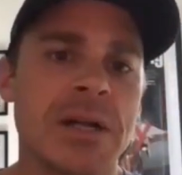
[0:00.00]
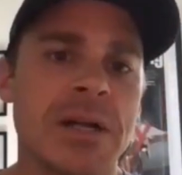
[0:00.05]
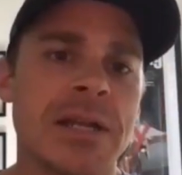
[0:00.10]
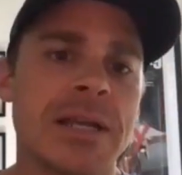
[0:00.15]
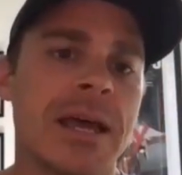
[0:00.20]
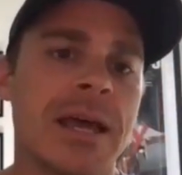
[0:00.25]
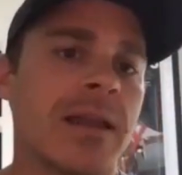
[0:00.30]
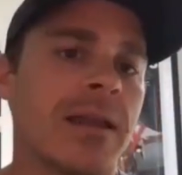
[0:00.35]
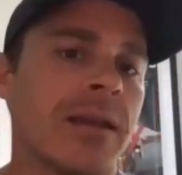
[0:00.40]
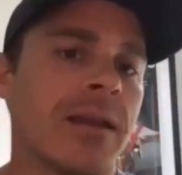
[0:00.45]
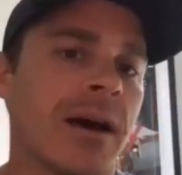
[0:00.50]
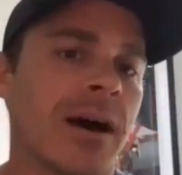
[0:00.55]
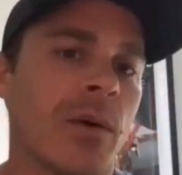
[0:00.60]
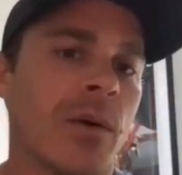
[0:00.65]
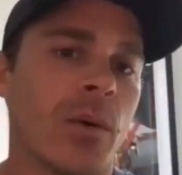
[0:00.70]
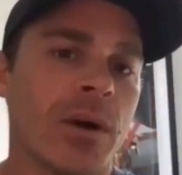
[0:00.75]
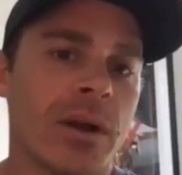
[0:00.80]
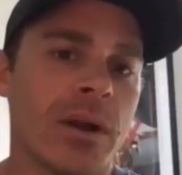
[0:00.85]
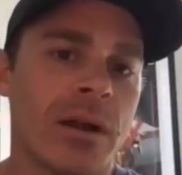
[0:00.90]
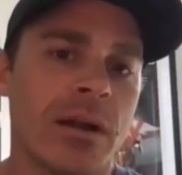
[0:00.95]
and I
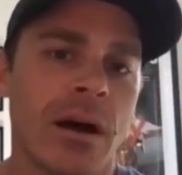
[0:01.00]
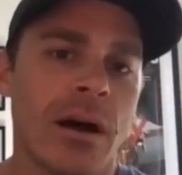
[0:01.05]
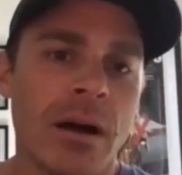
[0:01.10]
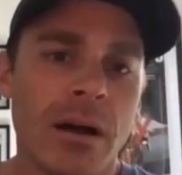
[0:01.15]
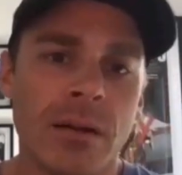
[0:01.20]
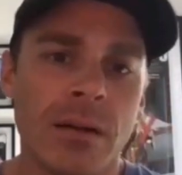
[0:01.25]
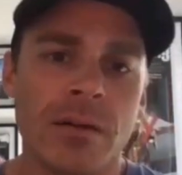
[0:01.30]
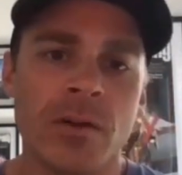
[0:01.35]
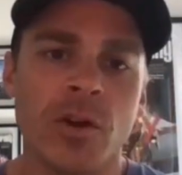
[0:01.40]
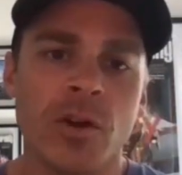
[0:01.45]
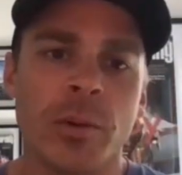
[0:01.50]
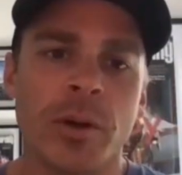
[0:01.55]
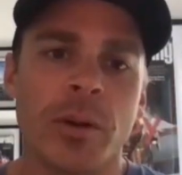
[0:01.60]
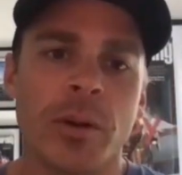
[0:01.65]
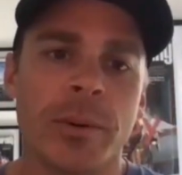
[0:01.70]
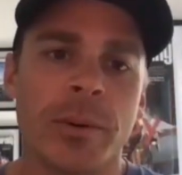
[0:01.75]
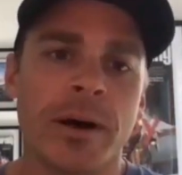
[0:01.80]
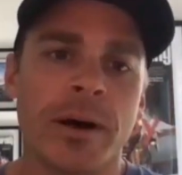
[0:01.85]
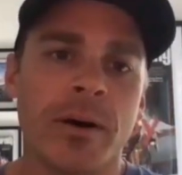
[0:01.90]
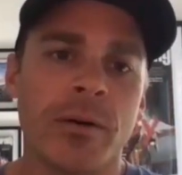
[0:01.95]
wanted to talk a little bit
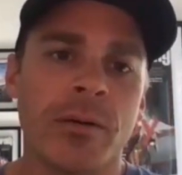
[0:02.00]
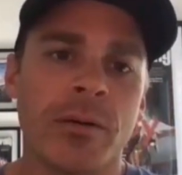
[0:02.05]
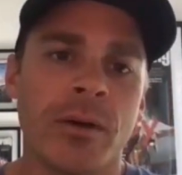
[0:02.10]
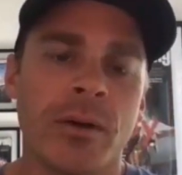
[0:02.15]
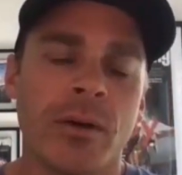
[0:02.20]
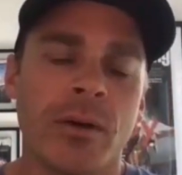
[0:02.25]
about